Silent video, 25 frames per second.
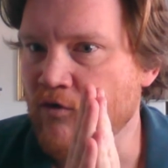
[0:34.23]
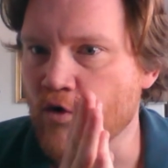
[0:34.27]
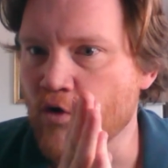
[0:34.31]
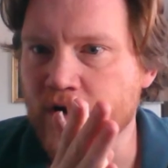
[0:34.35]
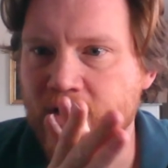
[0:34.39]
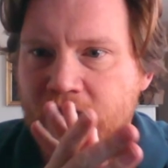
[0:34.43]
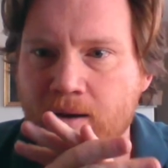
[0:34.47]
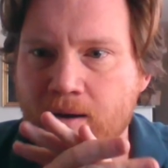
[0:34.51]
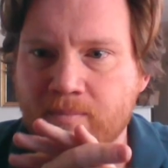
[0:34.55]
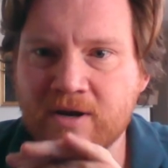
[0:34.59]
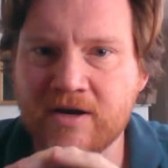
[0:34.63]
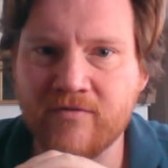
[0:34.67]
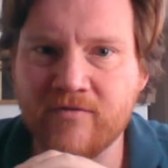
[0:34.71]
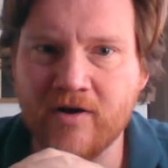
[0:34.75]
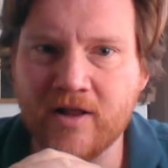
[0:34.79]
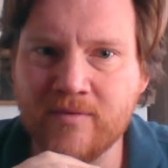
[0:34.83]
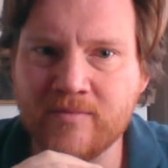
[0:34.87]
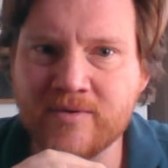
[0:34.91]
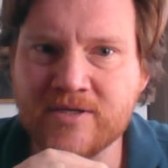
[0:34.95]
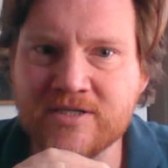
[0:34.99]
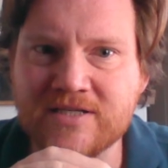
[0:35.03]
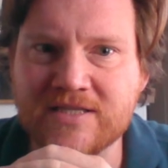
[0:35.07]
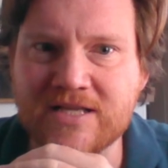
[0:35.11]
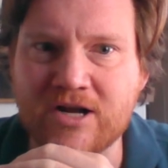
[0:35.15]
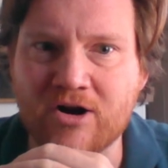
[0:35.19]

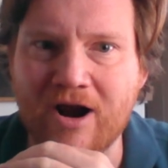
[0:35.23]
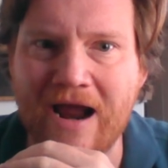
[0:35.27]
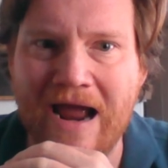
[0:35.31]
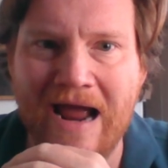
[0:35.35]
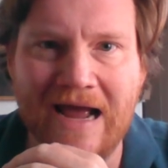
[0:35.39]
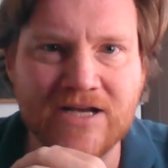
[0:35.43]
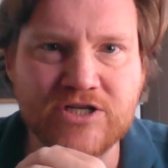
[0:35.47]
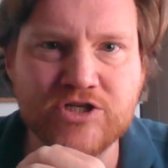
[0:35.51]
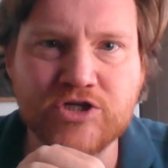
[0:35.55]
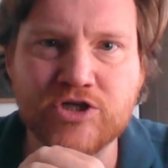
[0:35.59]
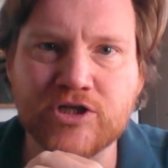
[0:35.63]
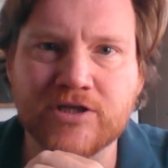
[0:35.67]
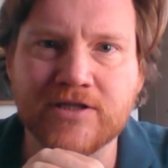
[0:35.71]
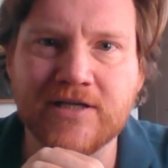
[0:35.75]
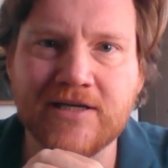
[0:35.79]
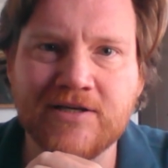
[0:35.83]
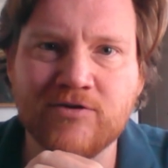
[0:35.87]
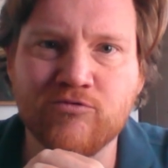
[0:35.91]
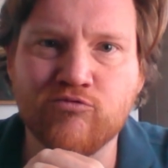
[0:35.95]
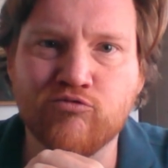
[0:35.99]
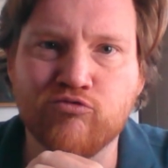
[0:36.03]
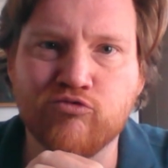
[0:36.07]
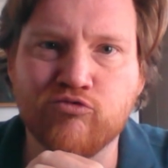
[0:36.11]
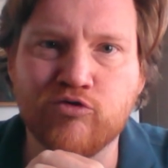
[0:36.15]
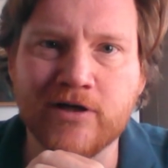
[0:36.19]
developments. They're
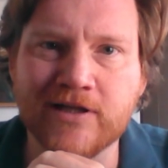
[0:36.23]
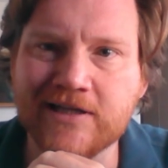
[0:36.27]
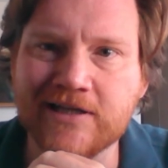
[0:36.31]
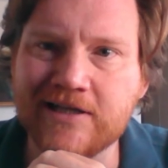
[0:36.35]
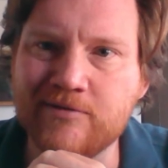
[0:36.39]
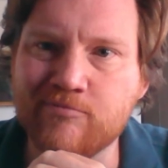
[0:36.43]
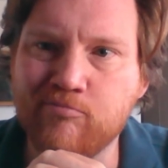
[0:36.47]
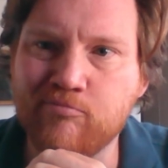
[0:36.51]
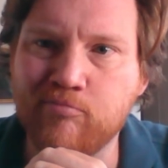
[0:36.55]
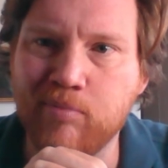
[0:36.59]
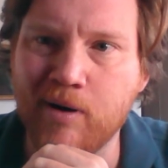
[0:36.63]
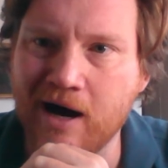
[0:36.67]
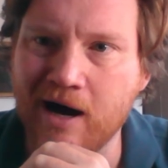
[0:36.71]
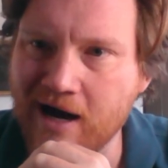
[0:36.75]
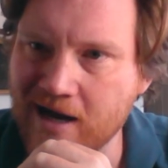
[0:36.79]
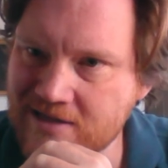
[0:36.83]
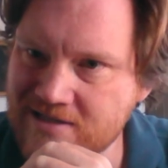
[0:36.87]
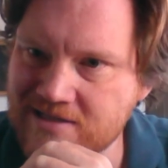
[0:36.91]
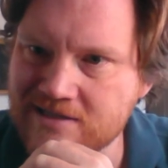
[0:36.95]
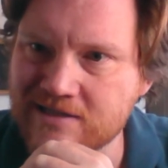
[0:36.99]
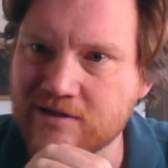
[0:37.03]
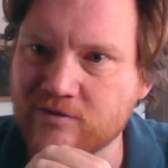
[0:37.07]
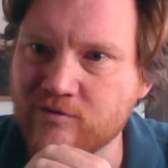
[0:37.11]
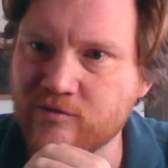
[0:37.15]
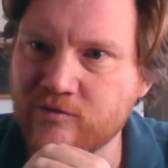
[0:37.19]
actually really
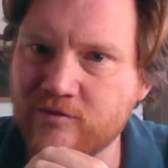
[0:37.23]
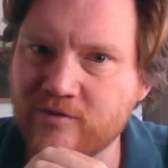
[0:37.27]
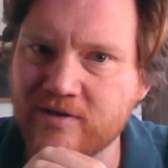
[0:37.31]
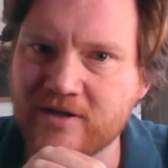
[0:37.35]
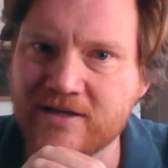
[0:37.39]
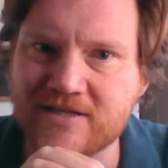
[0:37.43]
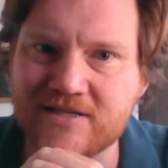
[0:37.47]
positive.